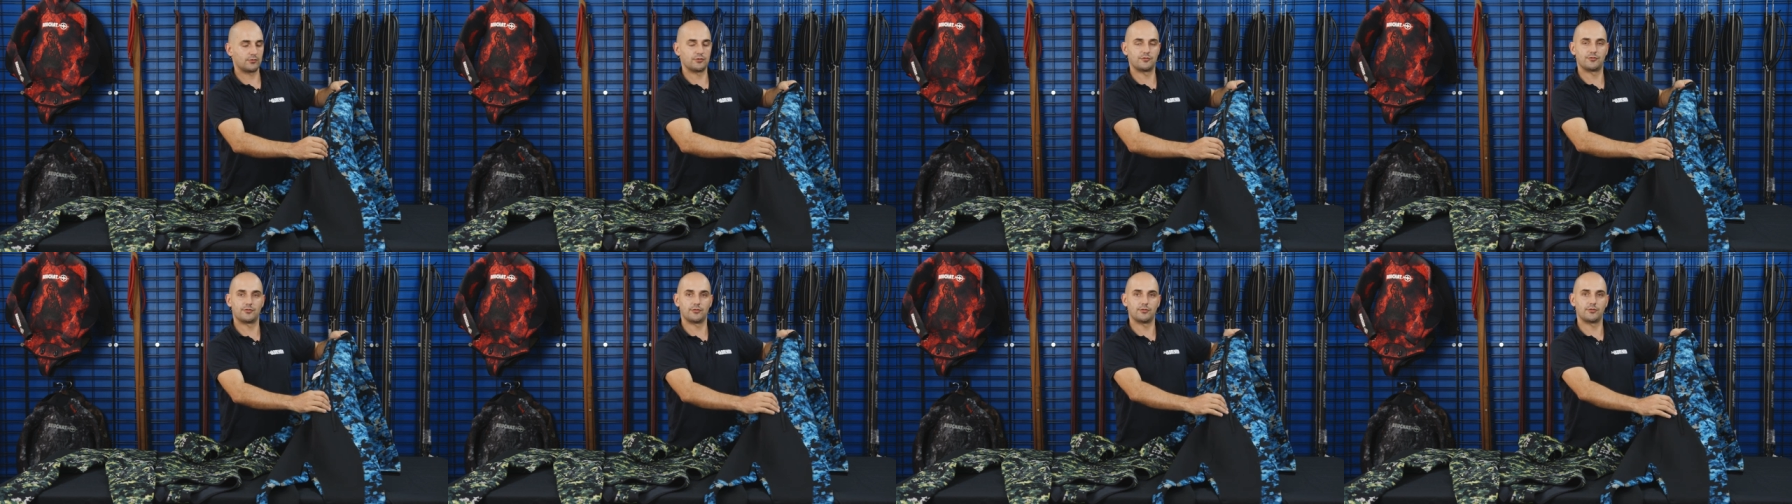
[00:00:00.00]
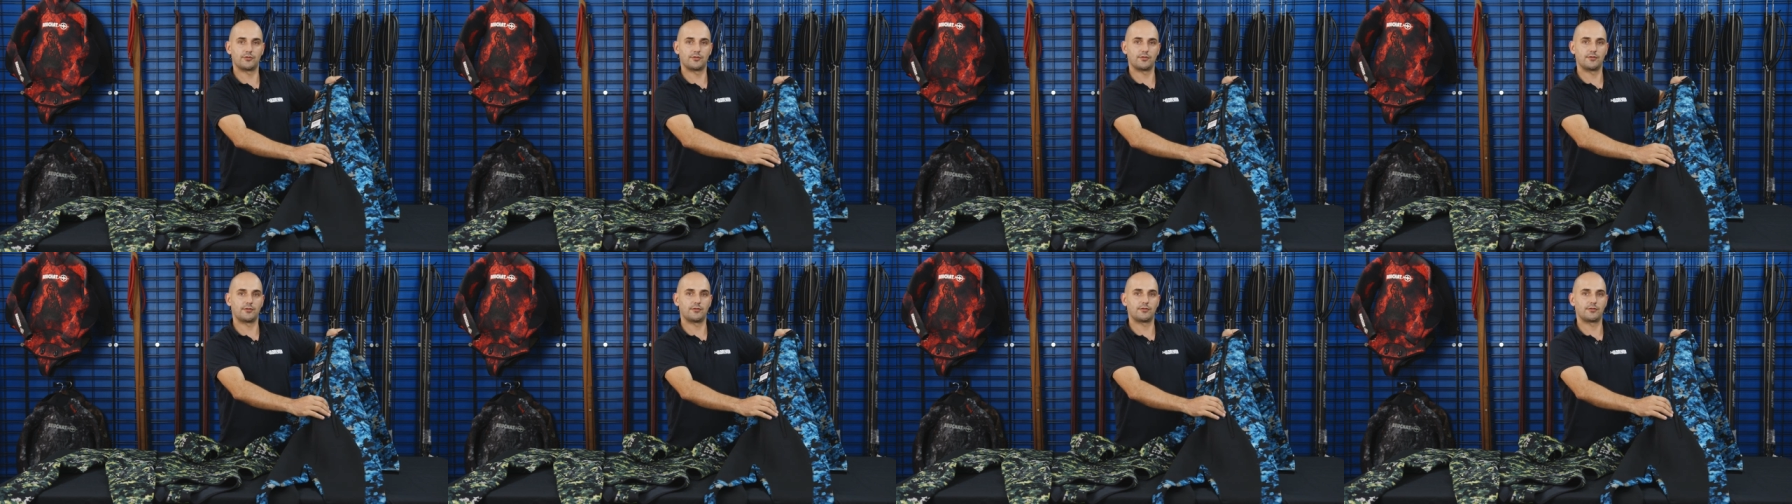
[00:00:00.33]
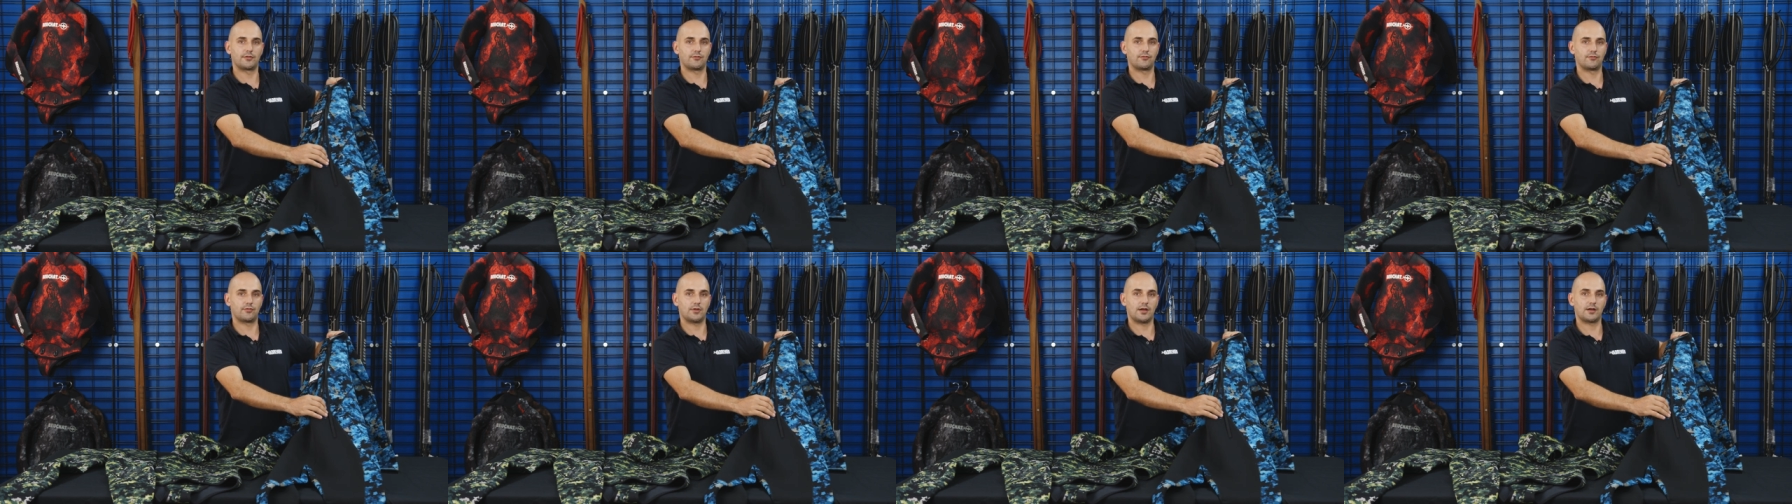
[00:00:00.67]
reduces
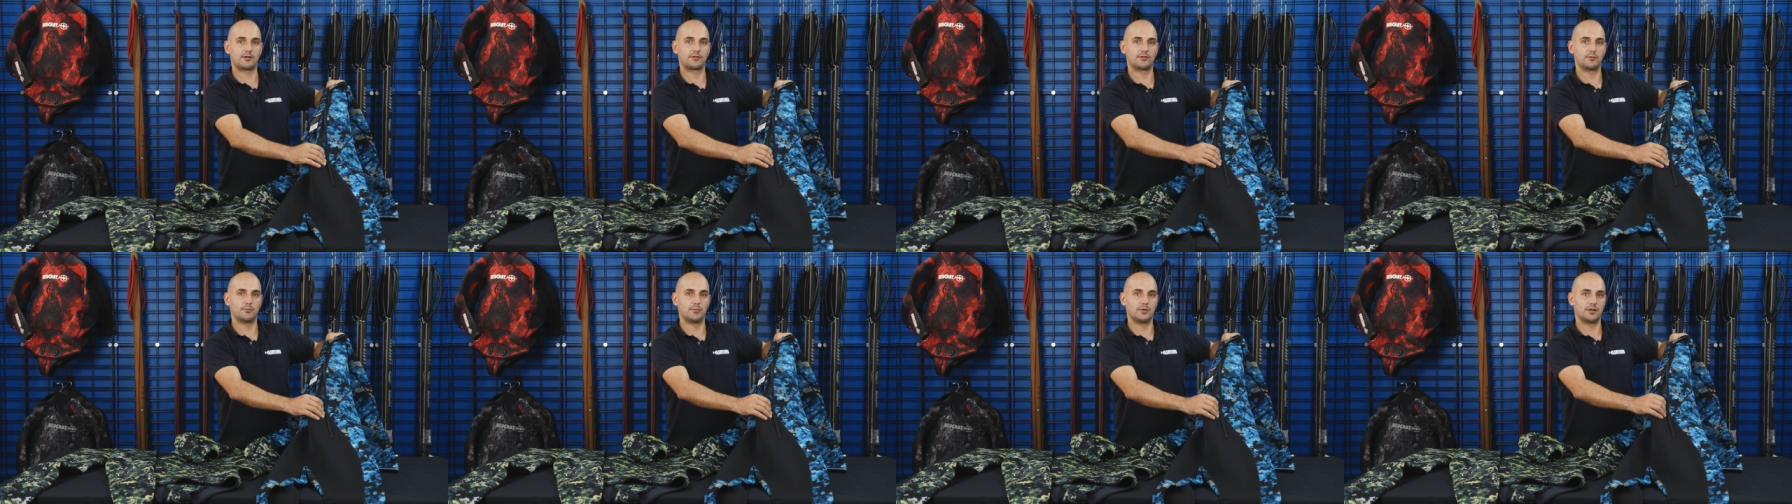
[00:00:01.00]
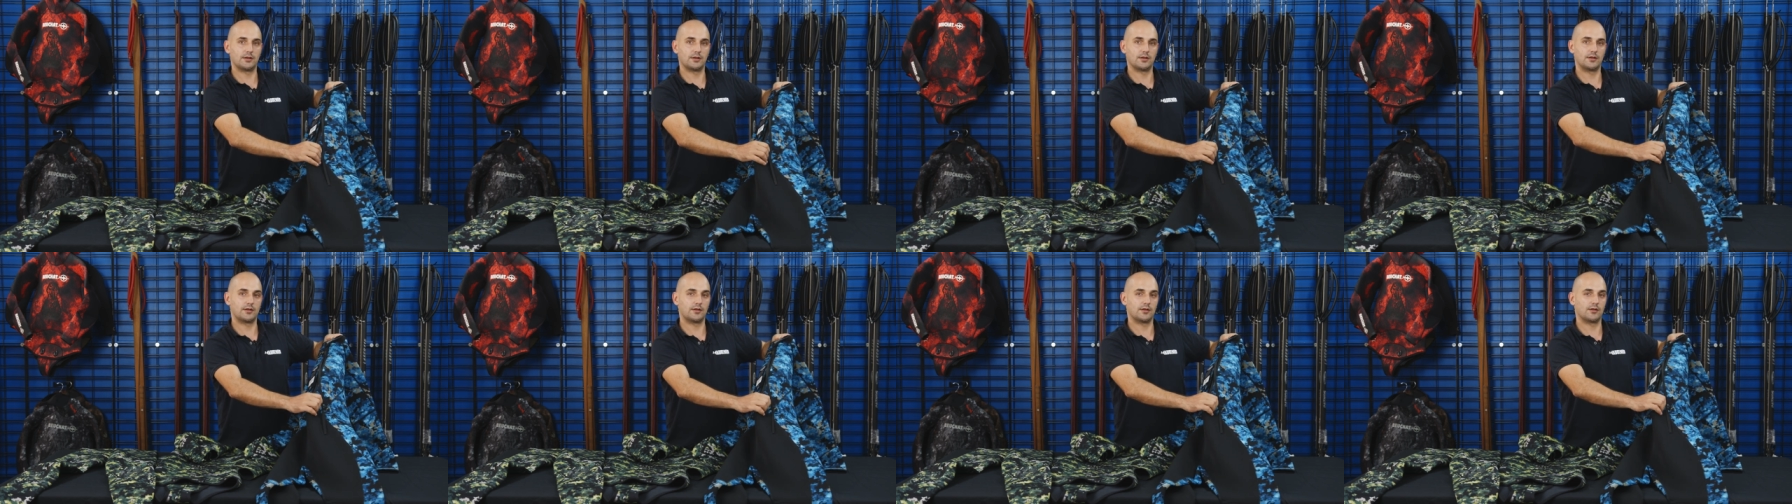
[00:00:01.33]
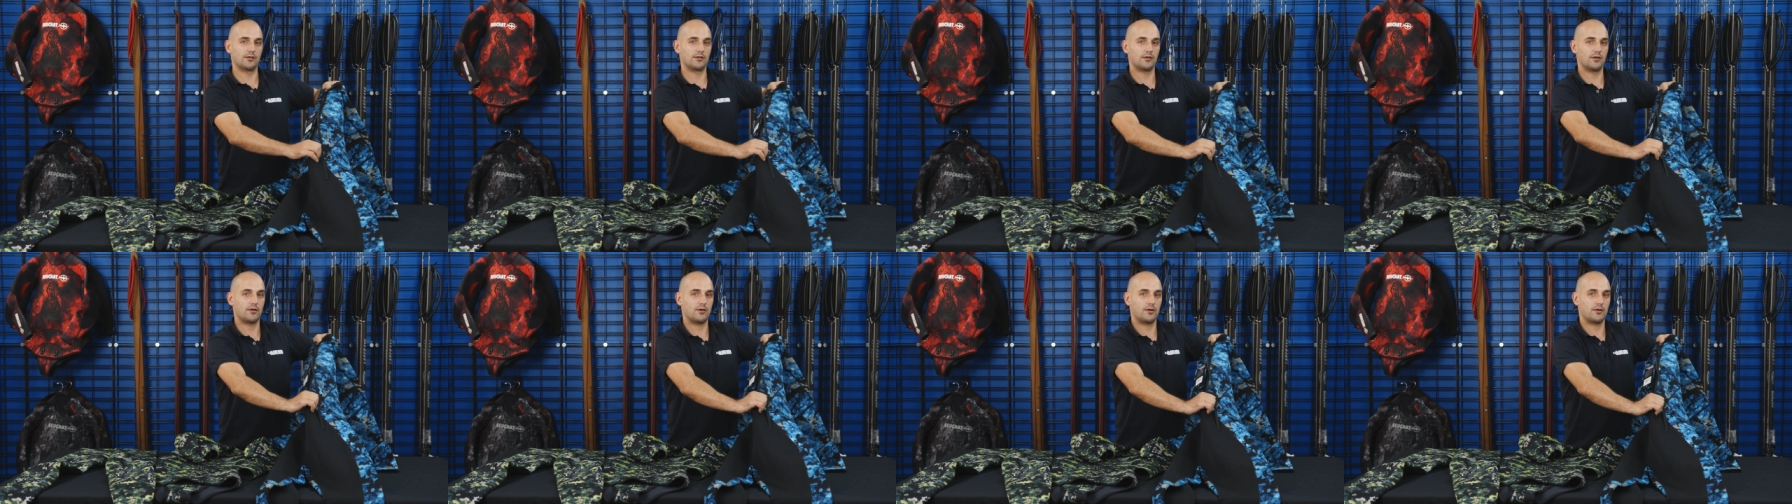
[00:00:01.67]
the flexibility a
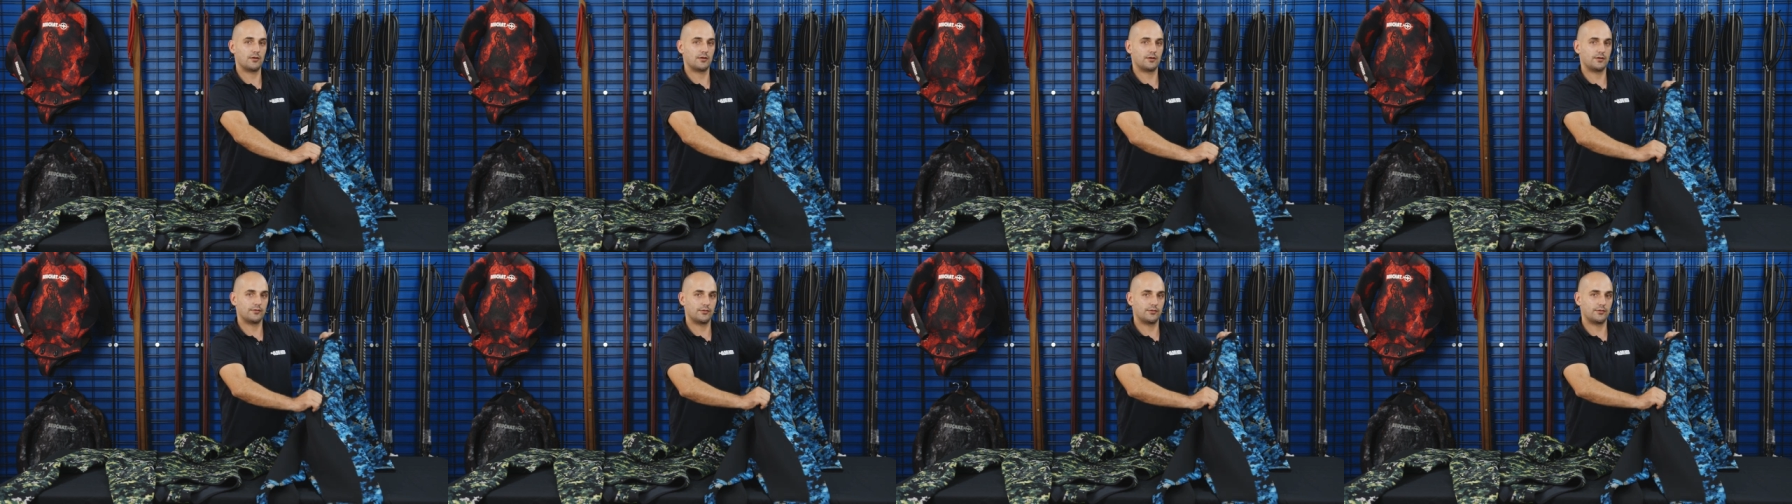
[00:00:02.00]
lot